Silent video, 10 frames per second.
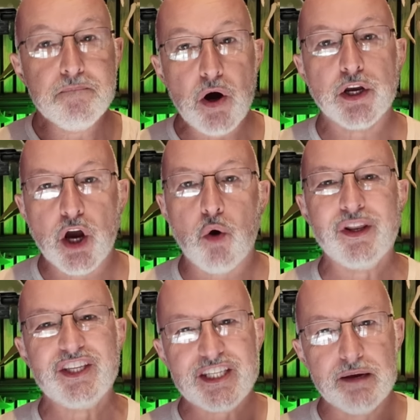My goal
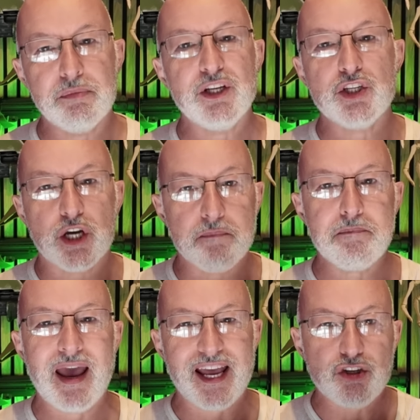is simply to
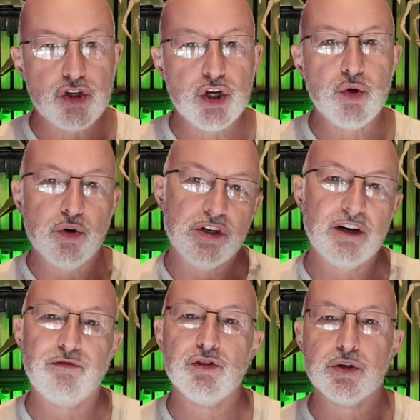compare two
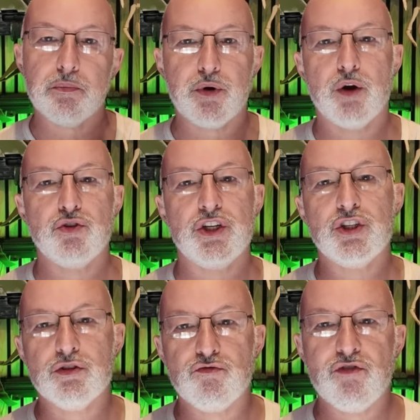different approaches
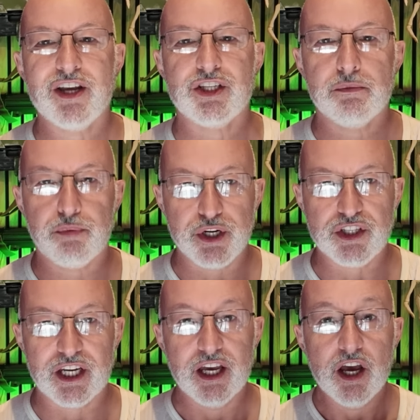to resin
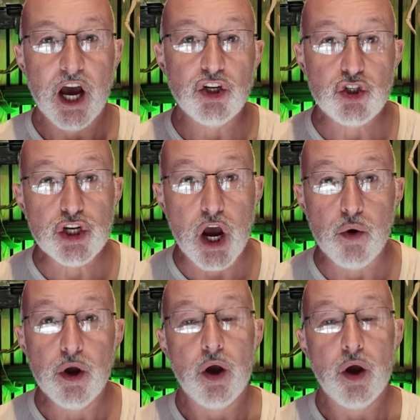printing and show